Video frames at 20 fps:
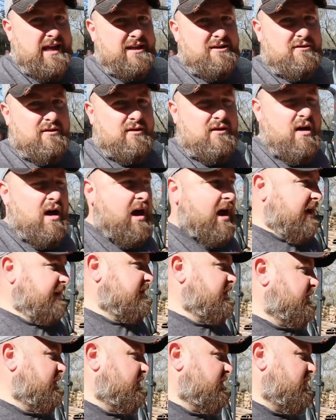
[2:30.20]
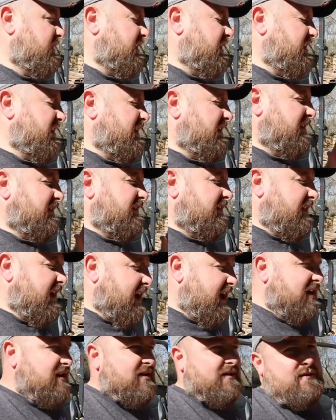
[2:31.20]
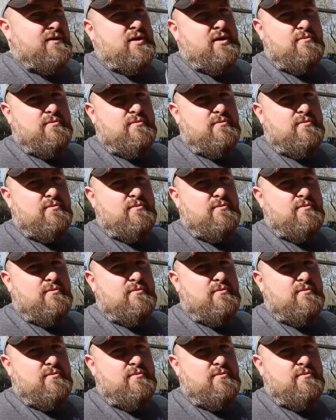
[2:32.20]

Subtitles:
a lot of